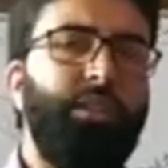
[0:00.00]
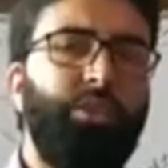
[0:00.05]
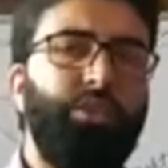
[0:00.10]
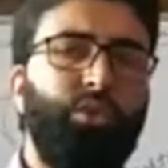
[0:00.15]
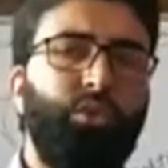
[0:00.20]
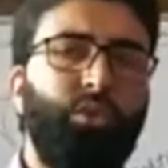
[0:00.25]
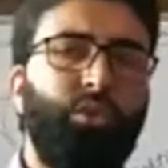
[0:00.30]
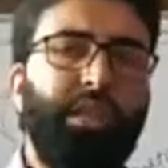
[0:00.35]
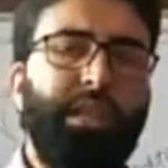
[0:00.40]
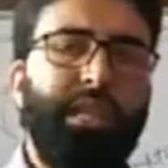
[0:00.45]
to
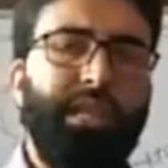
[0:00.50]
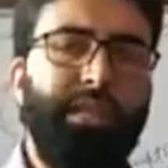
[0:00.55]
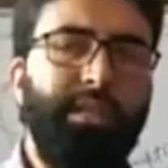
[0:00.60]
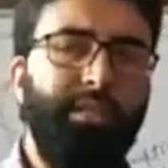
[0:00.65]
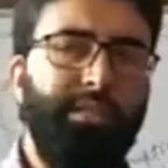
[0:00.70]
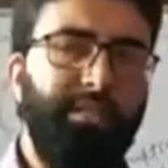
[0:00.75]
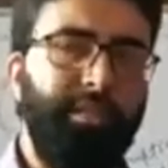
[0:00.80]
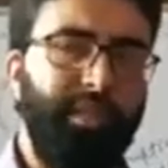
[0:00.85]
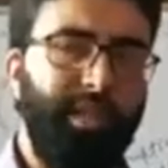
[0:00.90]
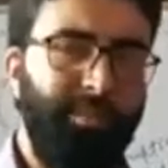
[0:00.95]
release
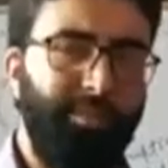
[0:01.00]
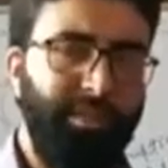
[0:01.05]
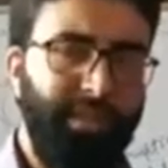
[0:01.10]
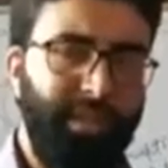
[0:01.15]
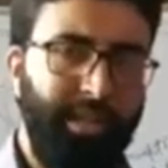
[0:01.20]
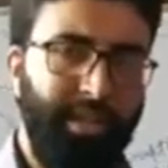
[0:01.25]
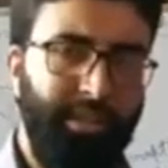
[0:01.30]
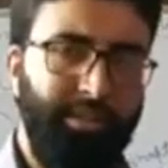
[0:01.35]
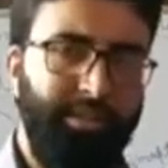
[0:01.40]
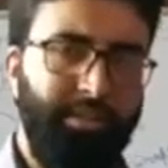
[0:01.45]
the
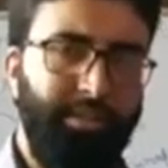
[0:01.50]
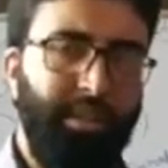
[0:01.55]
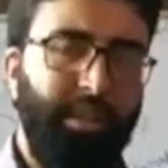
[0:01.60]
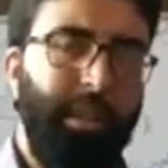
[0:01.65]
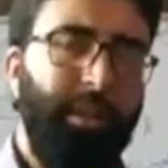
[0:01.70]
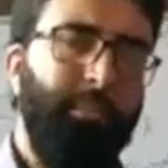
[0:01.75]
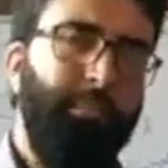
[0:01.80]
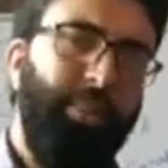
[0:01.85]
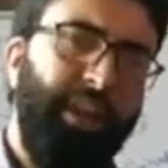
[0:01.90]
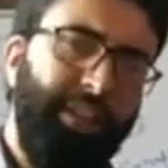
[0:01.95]
chemicals
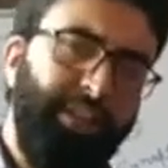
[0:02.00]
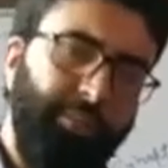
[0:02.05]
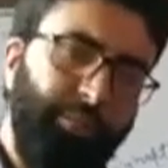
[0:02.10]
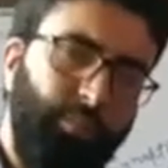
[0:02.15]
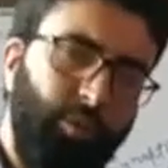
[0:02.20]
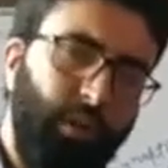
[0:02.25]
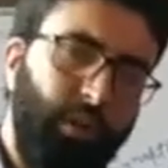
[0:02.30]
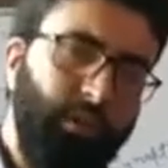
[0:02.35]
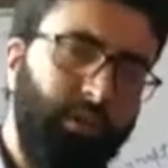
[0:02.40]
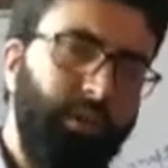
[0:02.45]
by the
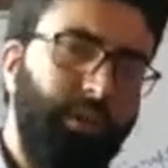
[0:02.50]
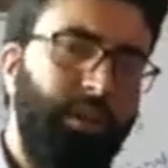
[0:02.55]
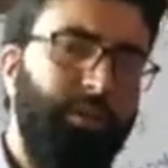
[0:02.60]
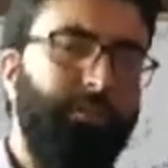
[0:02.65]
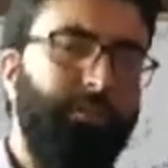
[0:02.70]
process of